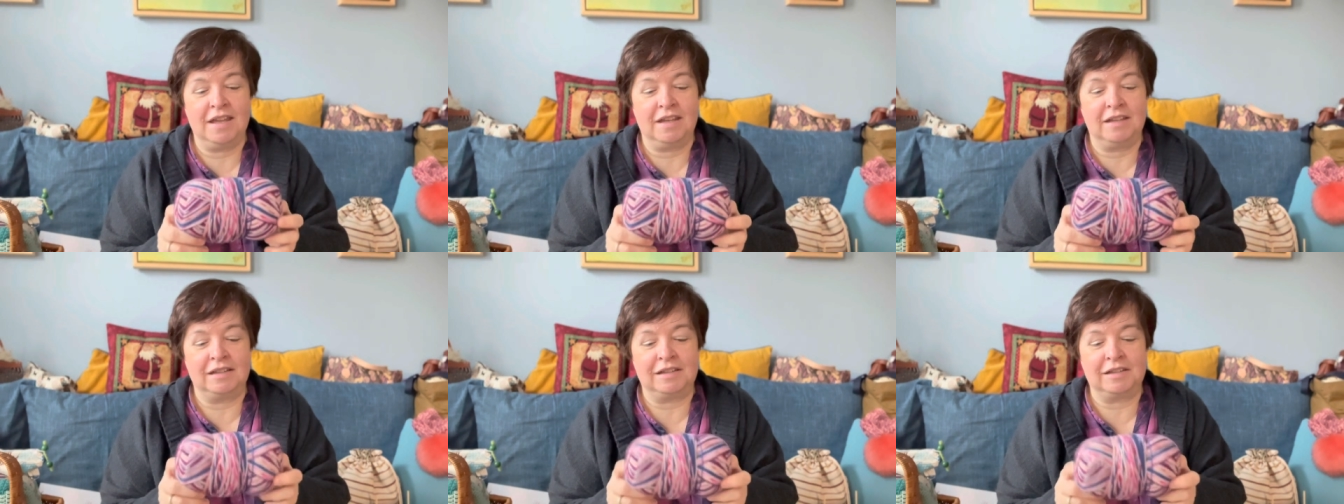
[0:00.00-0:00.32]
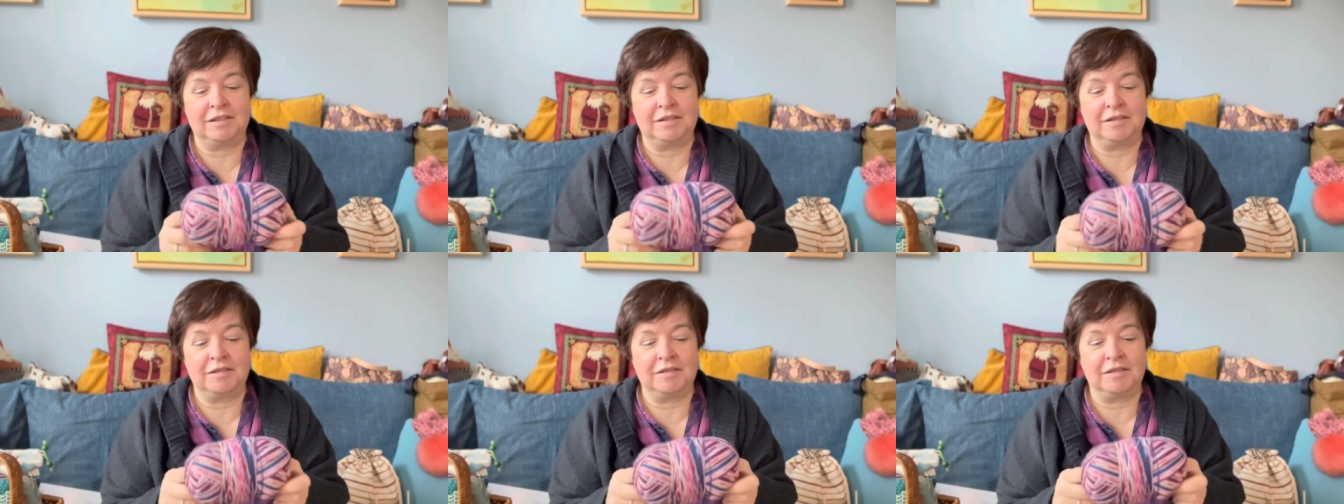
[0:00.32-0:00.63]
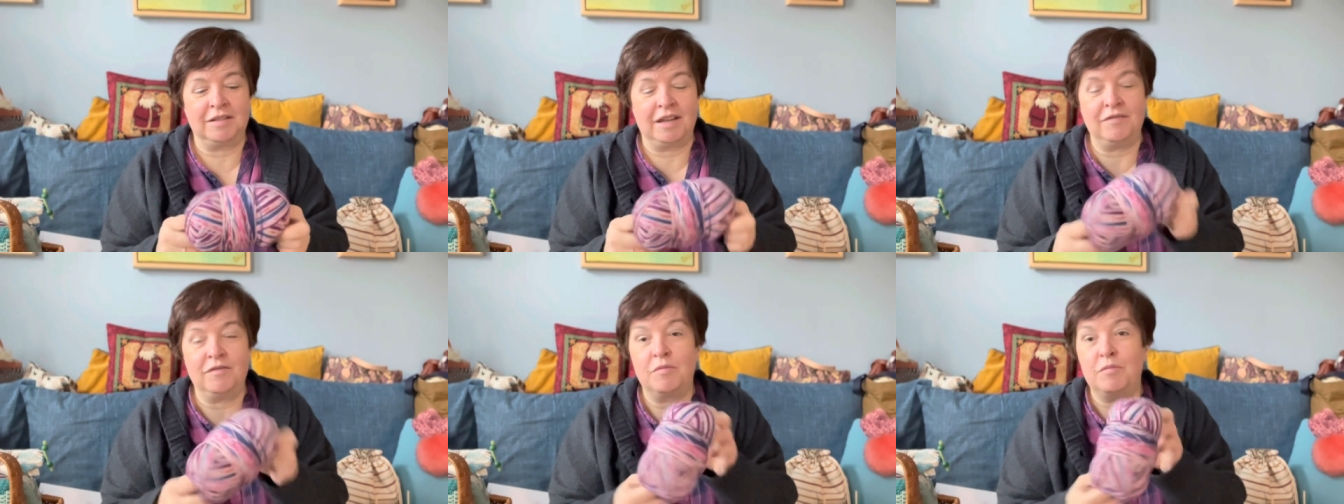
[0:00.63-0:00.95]

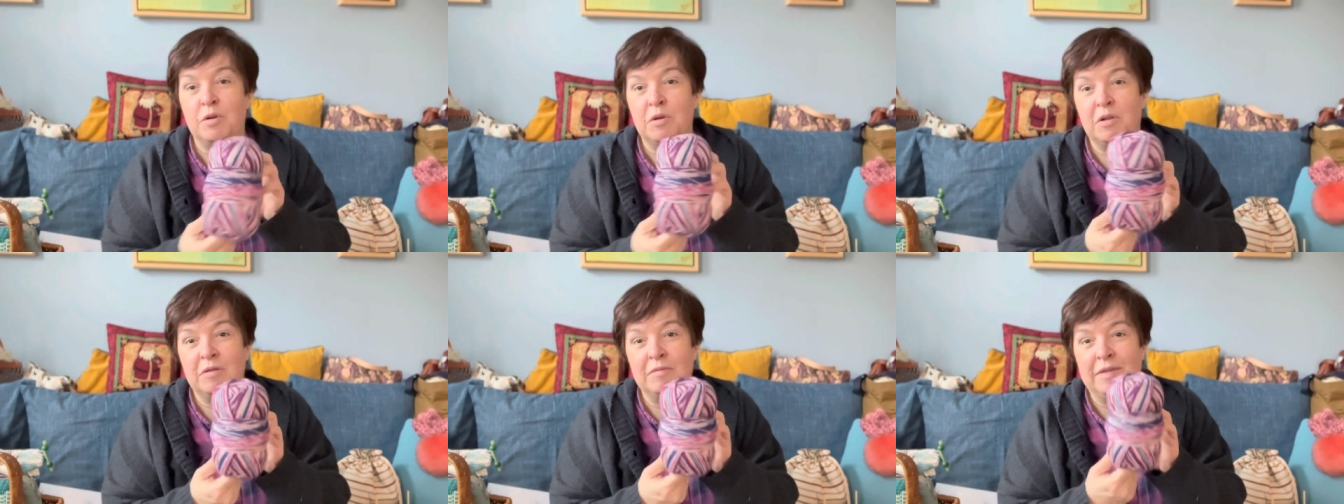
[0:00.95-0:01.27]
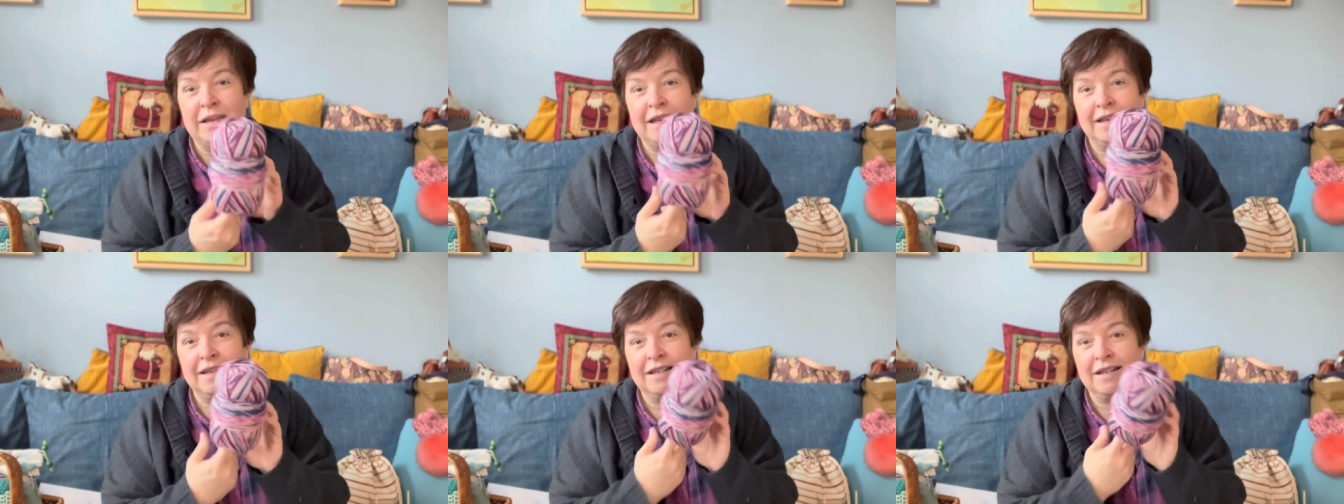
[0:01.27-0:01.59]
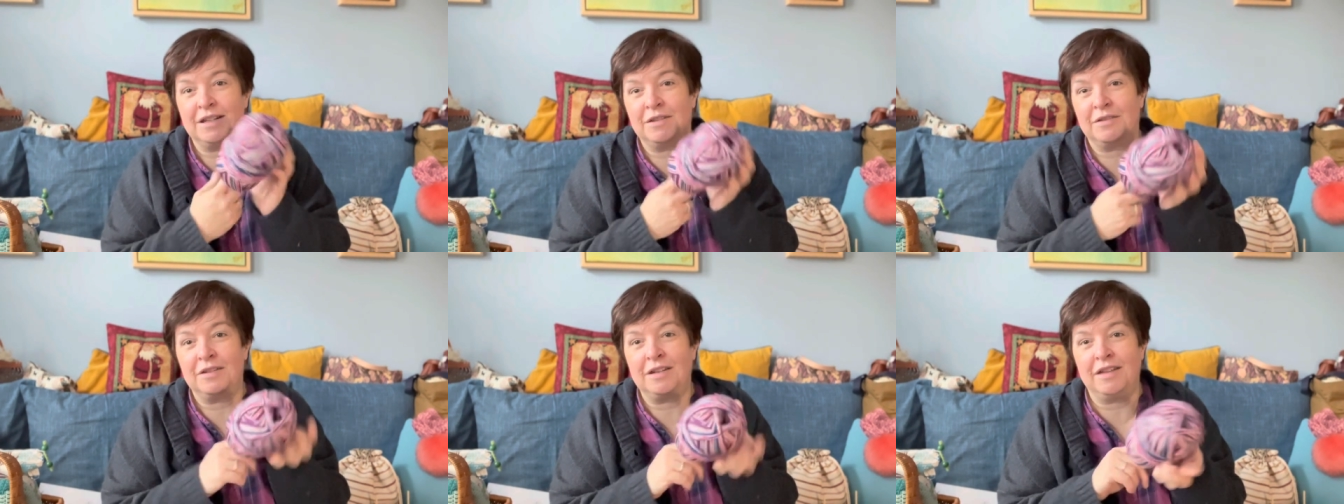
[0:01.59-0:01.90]
And the ball band, I
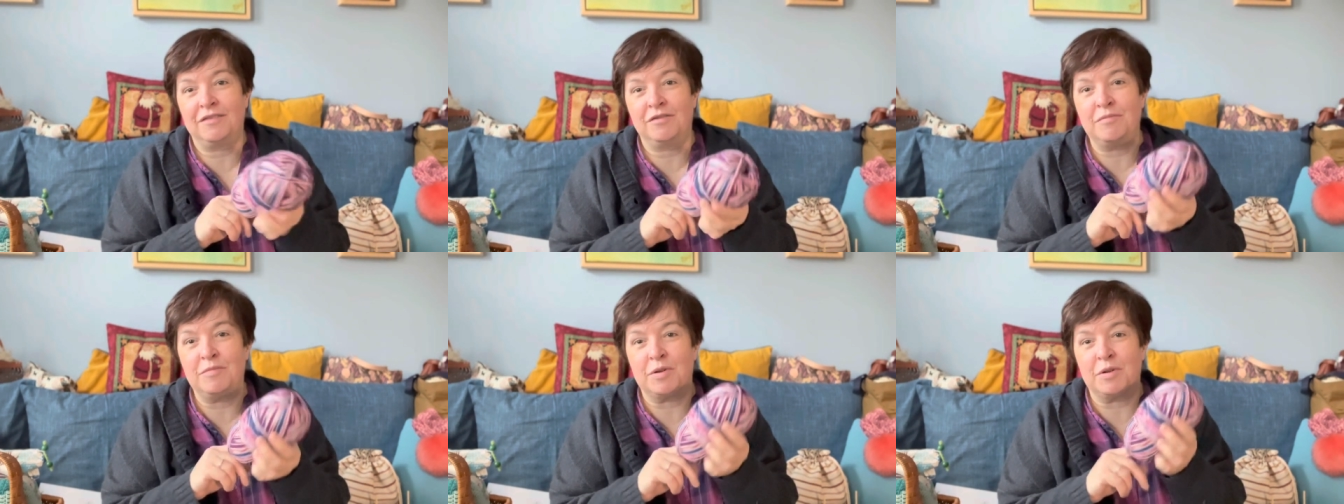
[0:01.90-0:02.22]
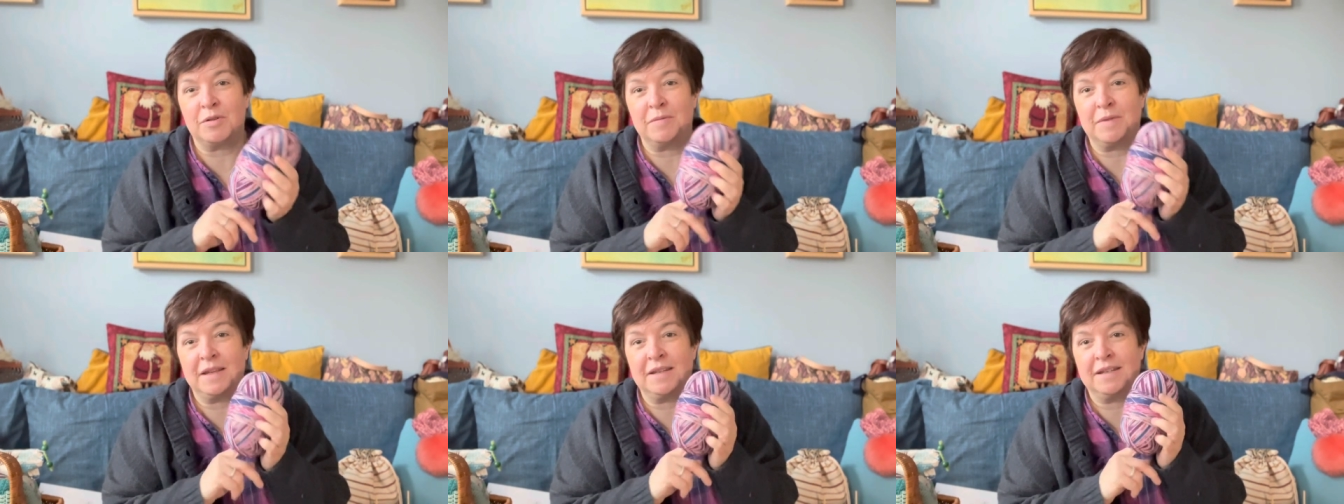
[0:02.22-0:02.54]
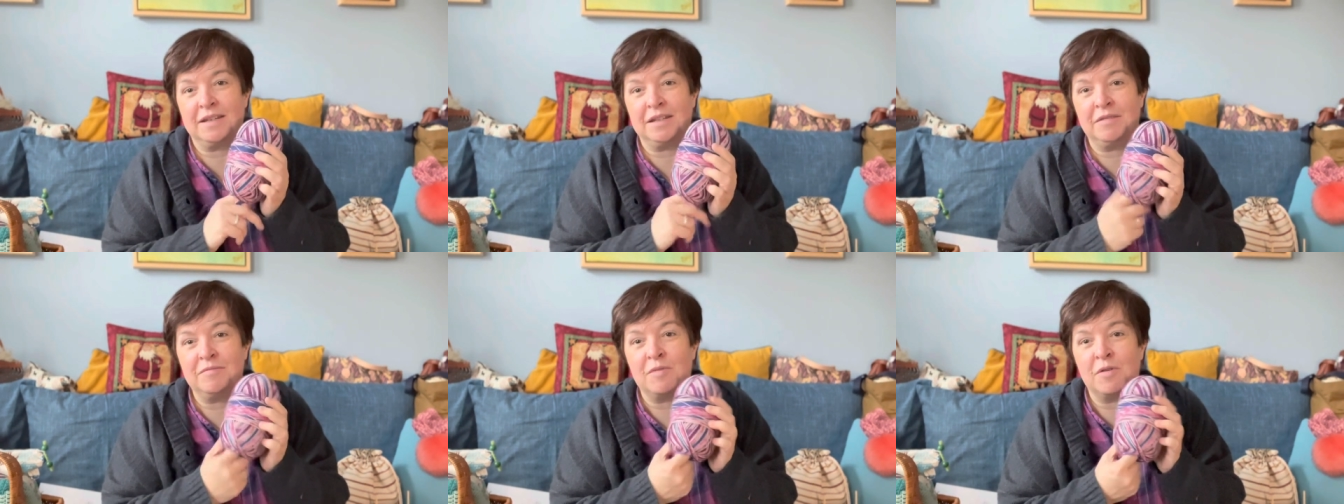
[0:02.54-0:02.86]
don't have a ball band
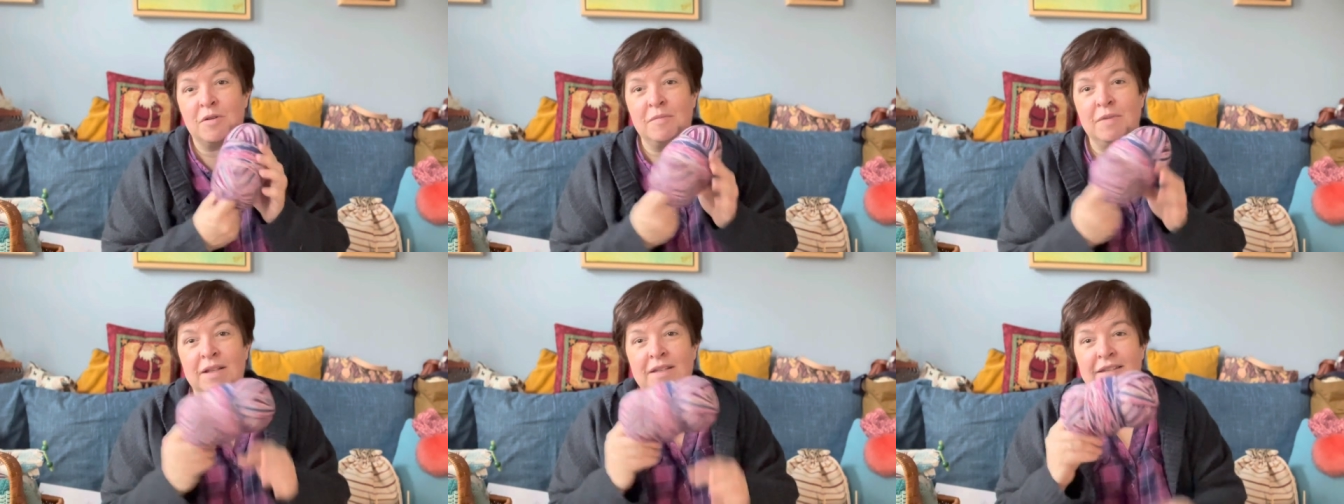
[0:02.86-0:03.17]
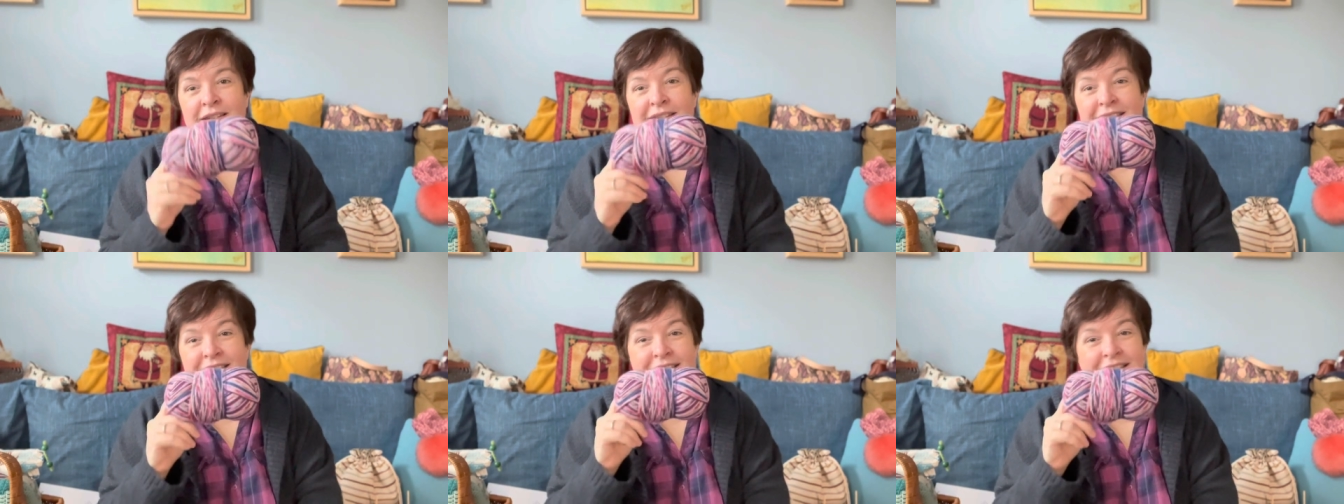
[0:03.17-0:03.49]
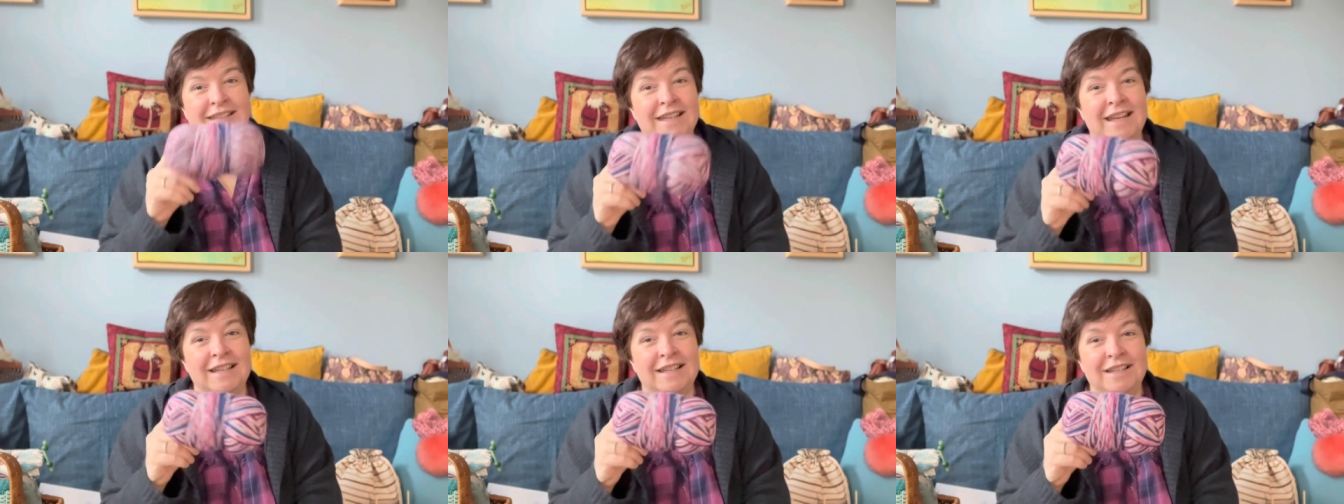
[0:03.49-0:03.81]
anymore, but it's
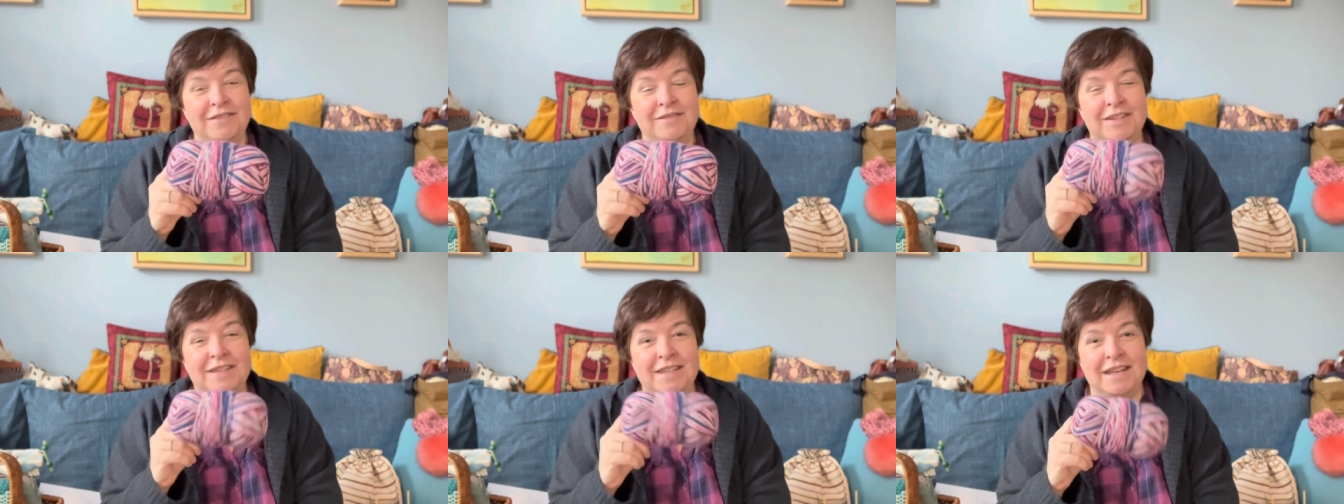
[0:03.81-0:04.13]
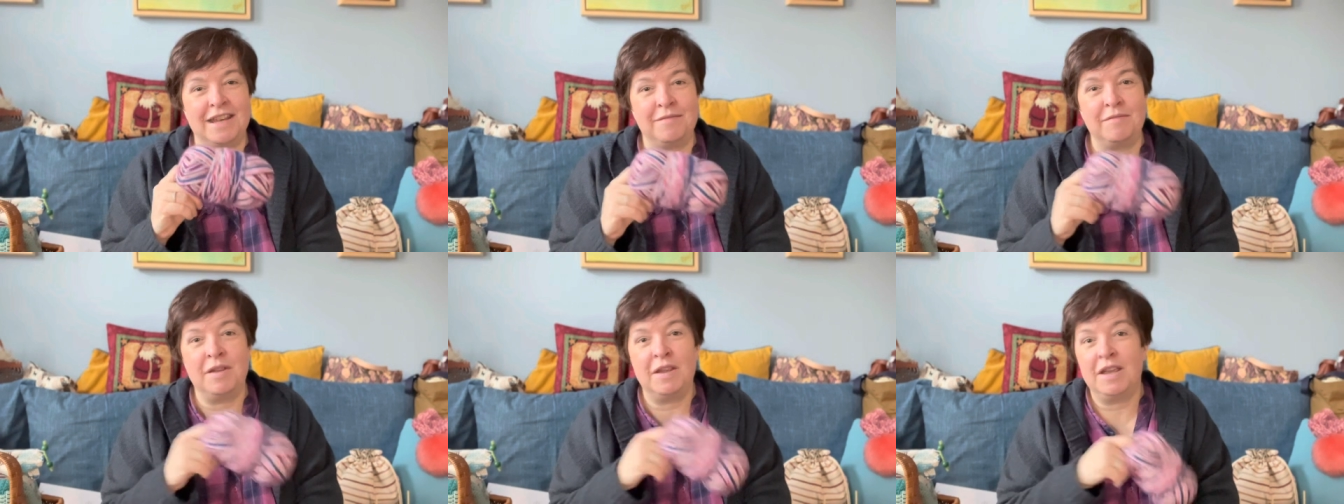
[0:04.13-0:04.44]
exactly the same